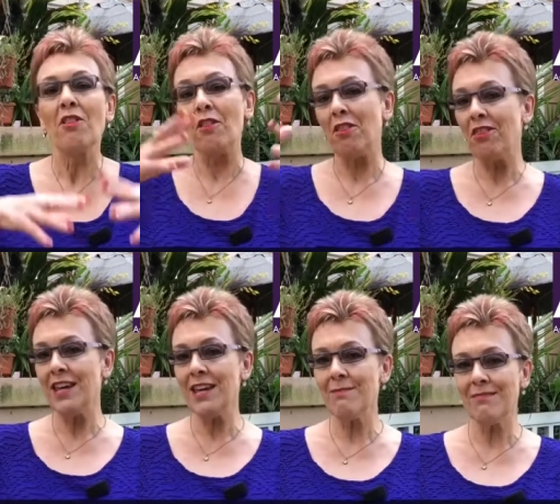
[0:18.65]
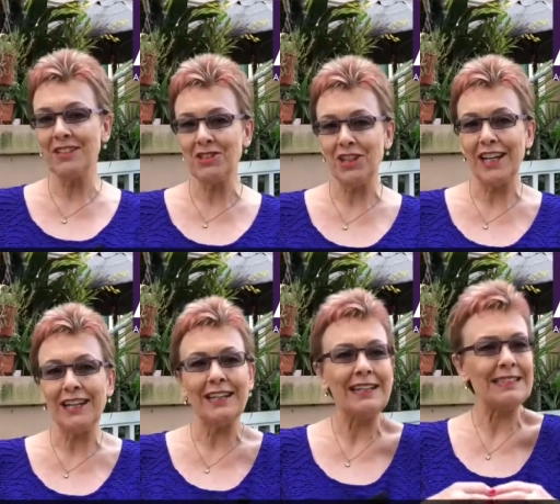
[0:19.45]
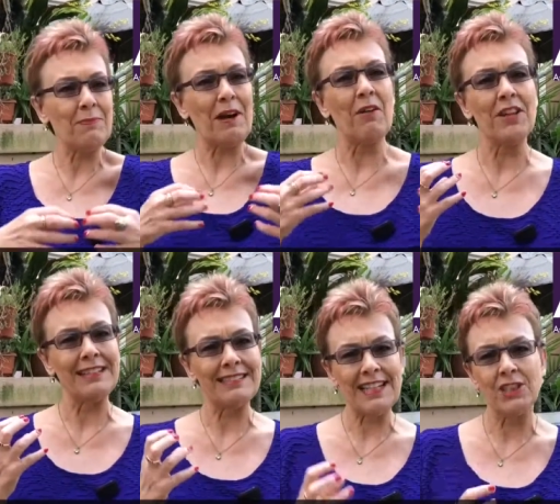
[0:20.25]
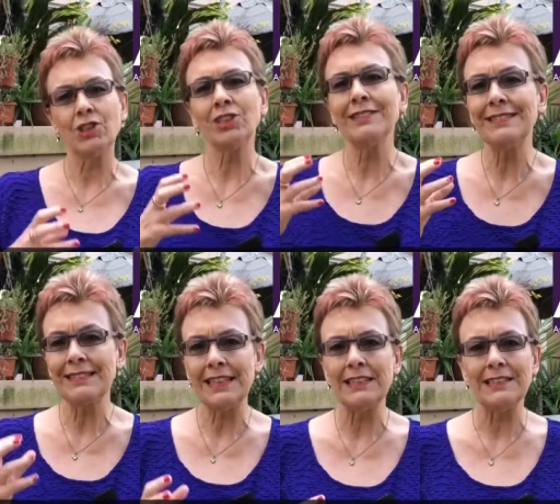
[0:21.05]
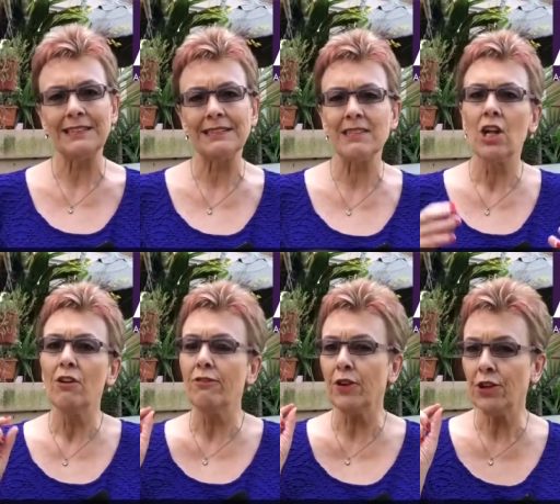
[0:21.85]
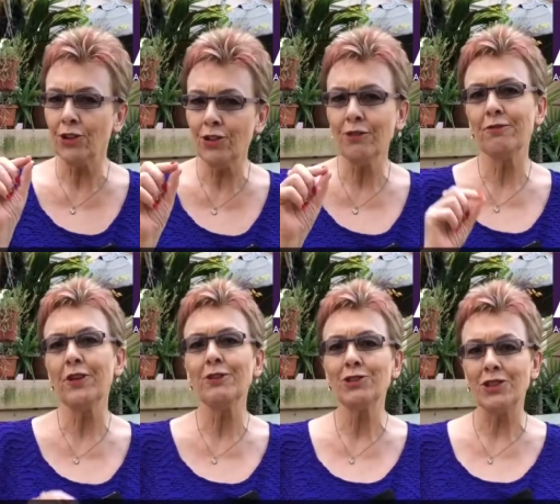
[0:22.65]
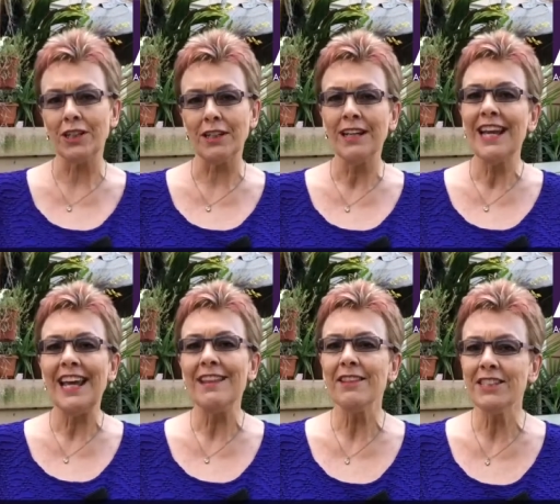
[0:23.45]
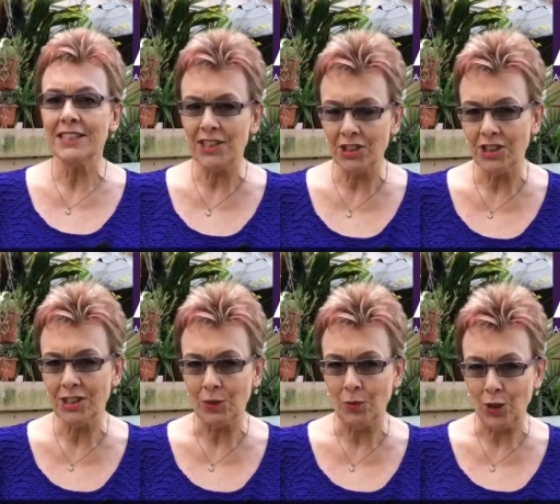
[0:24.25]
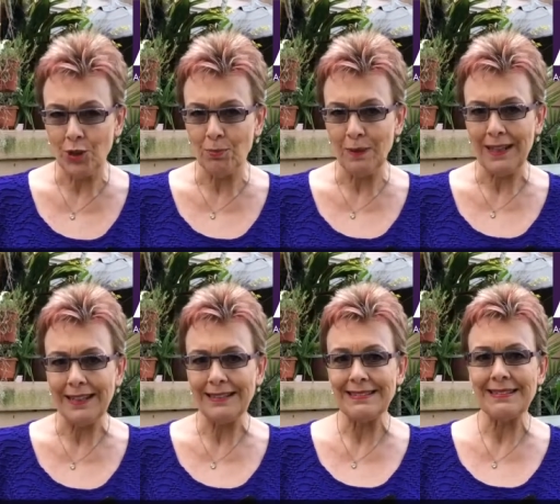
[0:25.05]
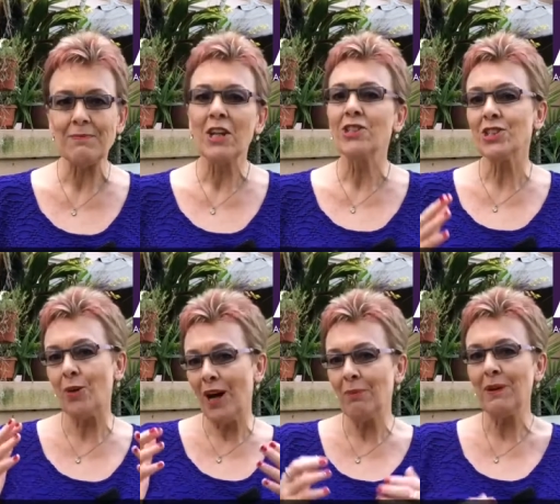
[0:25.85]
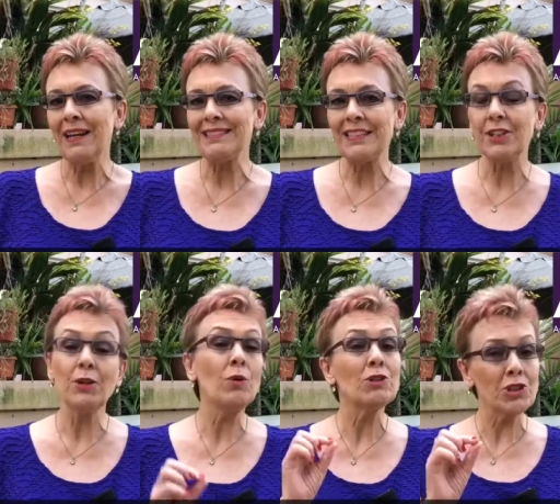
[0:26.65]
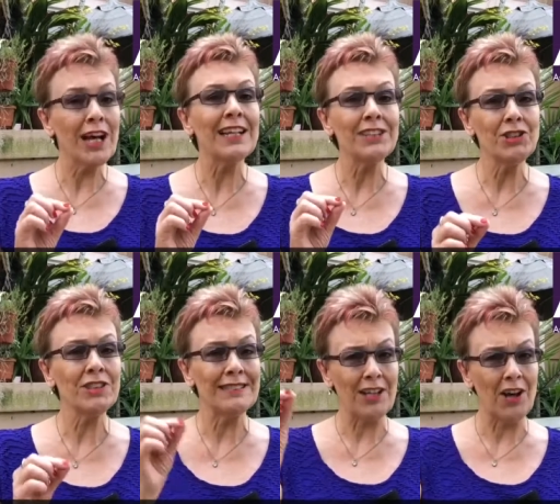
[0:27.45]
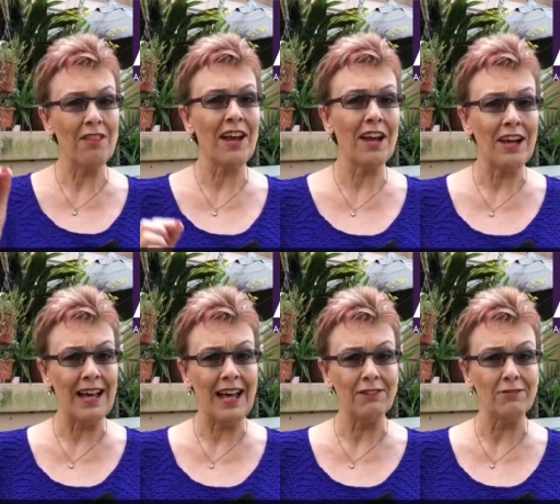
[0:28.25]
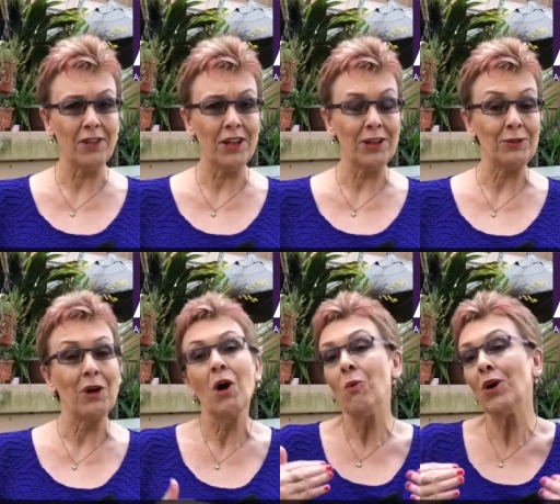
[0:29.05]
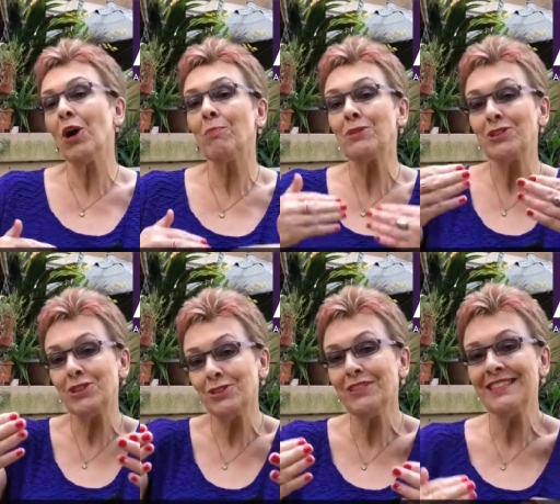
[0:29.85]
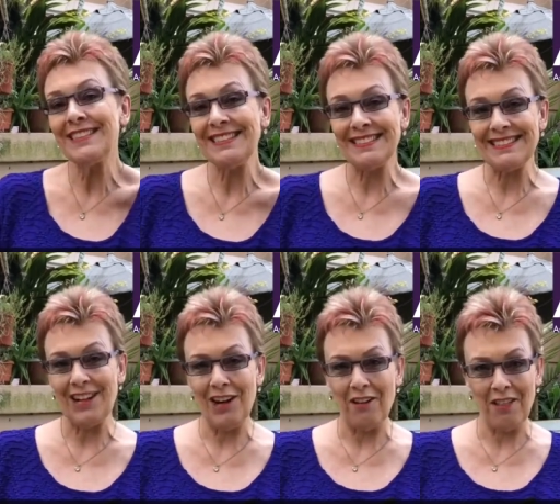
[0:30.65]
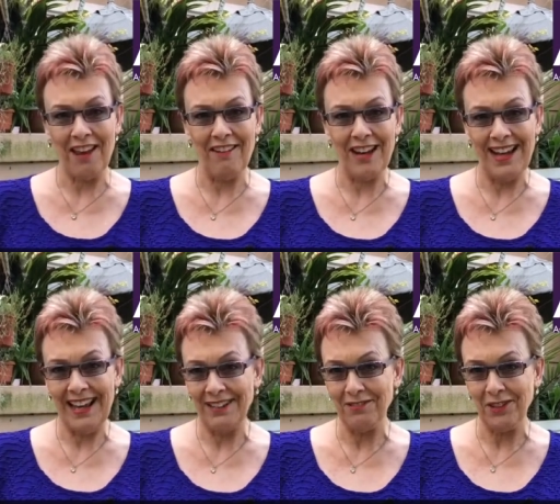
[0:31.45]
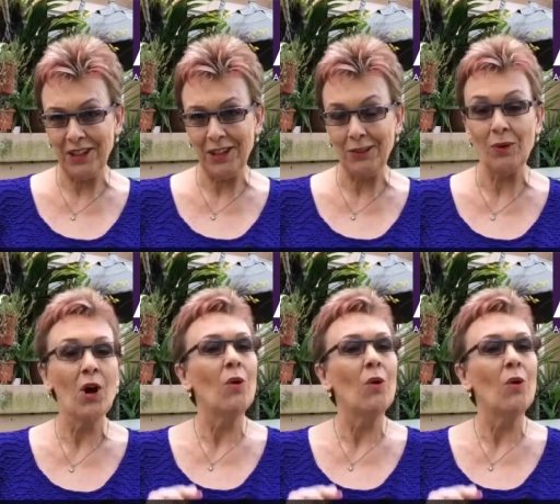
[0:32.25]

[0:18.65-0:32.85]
The theme this year is about the essential skills for your future in the digital workplace. So I'll be asking you what challenges are there ahead for you? What opportunities are there ahead for you?